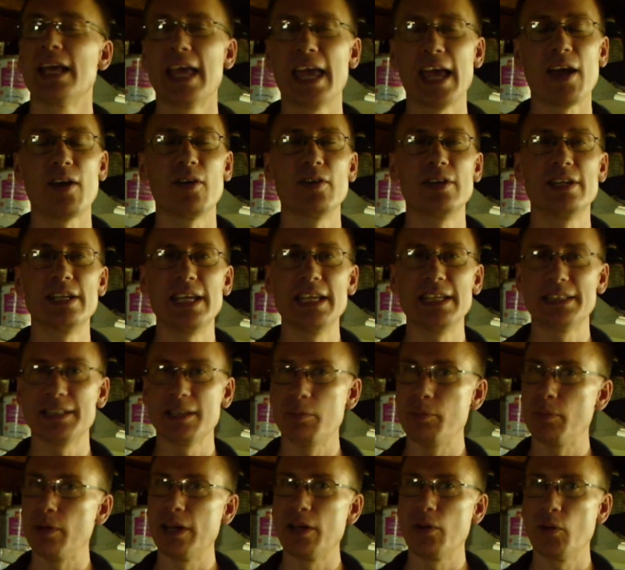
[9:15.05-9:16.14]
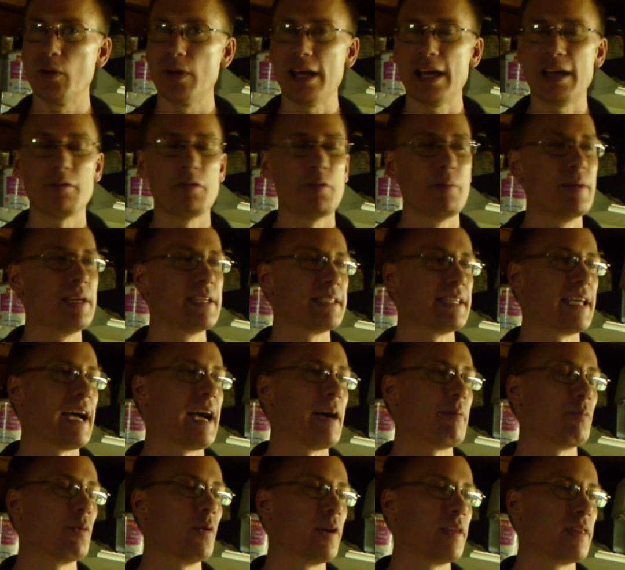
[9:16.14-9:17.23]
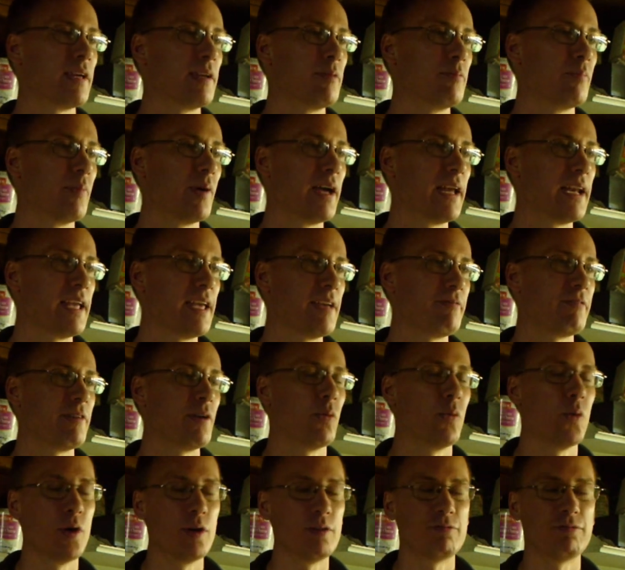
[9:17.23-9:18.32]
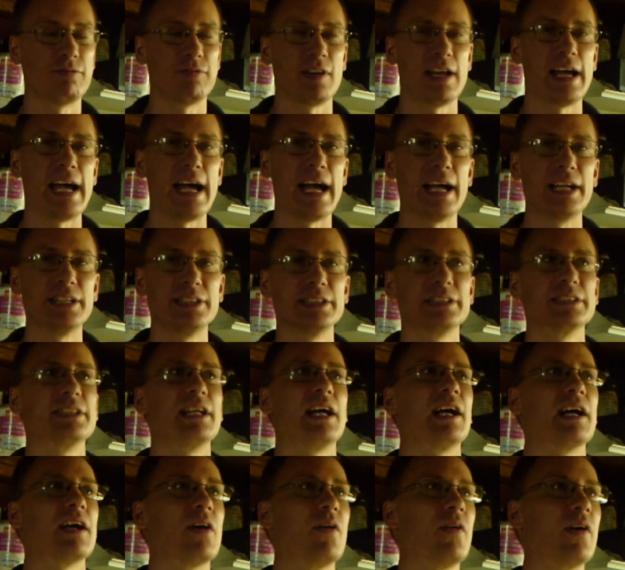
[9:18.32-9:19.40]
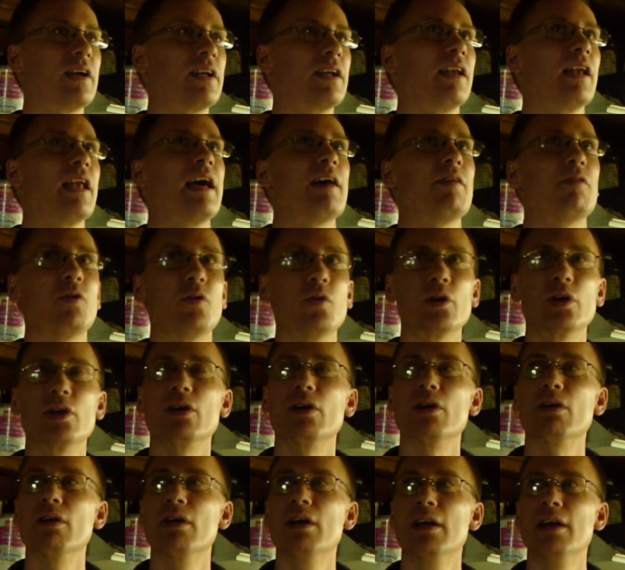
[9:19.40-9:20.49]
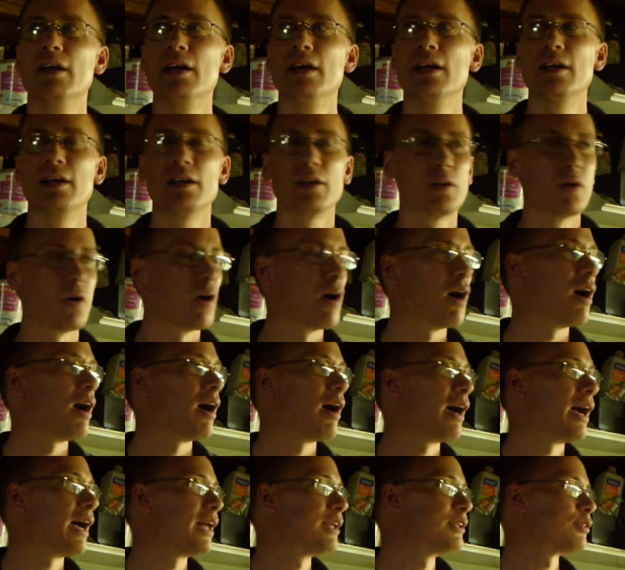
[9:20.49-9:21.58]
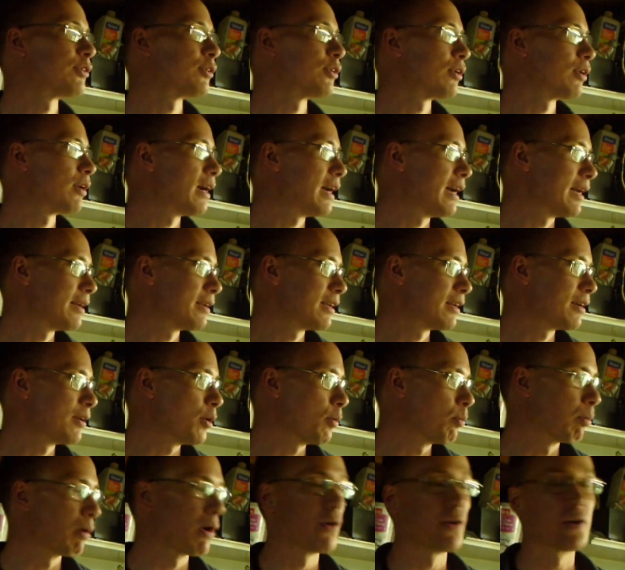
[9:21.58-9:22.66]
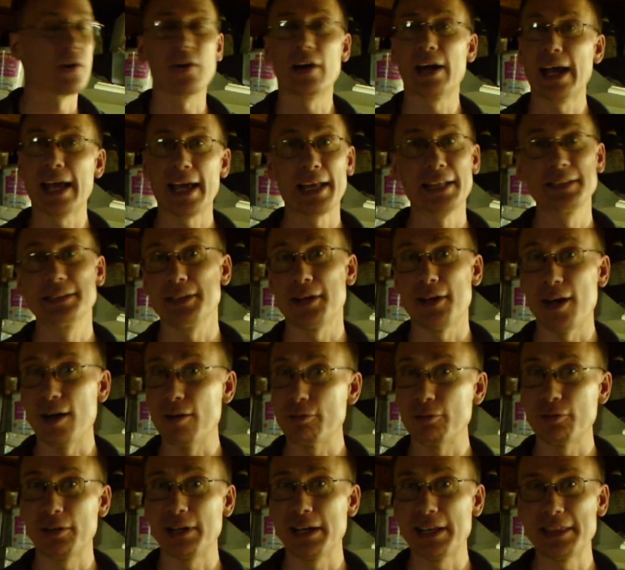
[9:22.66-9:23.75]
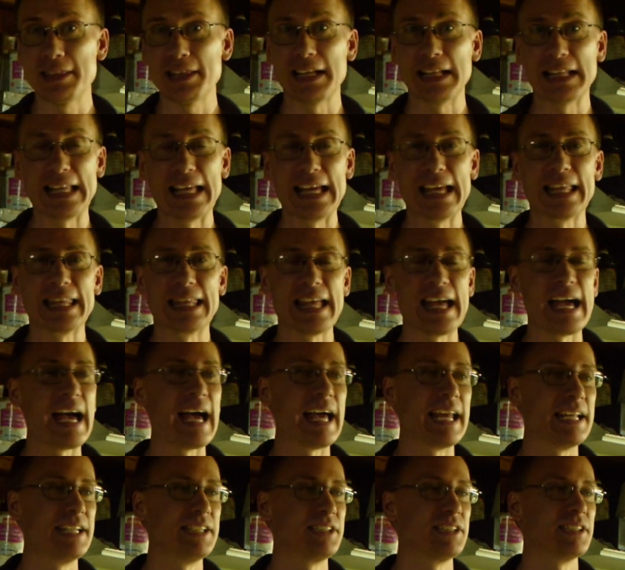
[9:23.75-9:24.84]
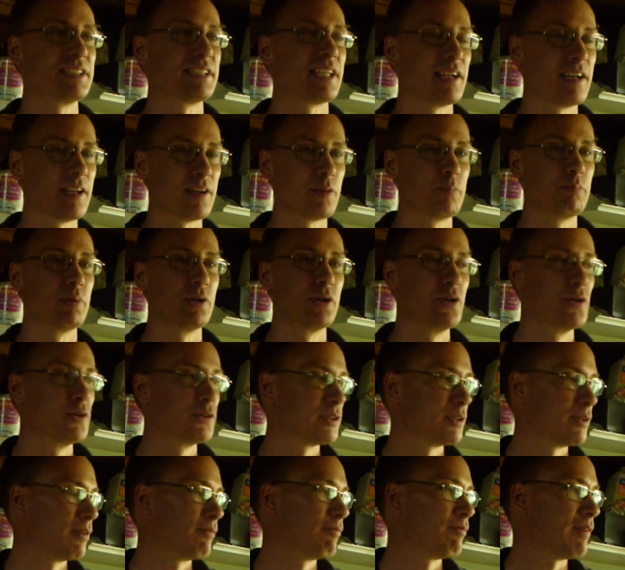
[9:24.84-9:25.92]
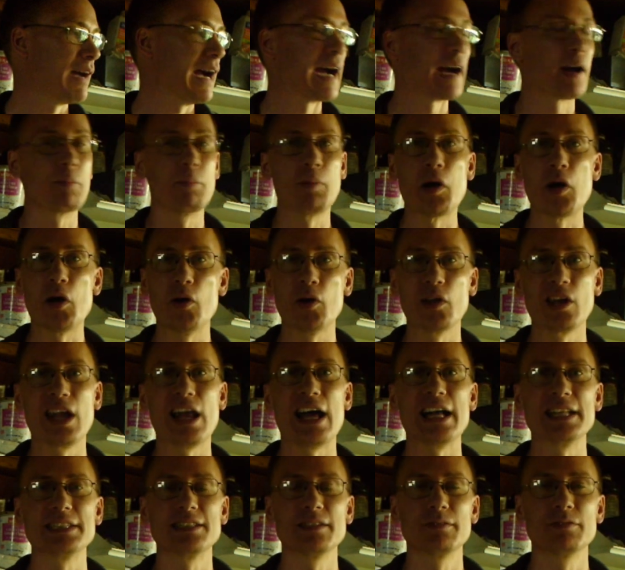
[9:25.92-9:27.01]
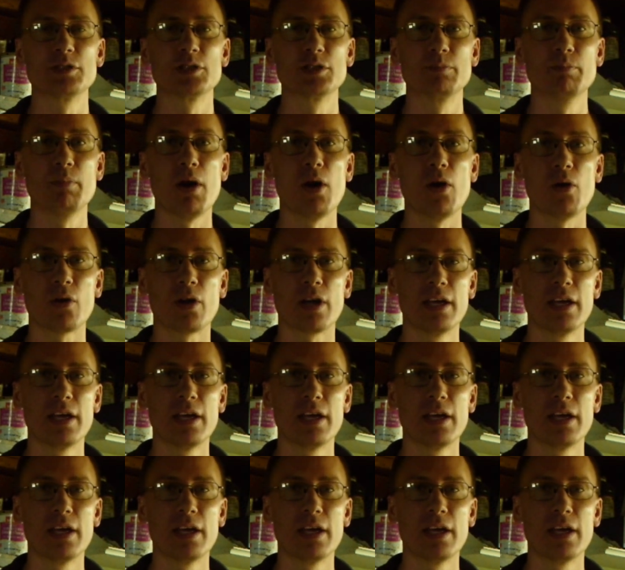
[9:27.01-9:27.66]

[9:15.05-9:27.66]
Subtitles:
guarantee somebody wouldn't have a mishap with it, but if it would flash, it's not going to level your garage or you know, blow your hands off or anything like that. It's just gonna produce a fireball and lots of smoke.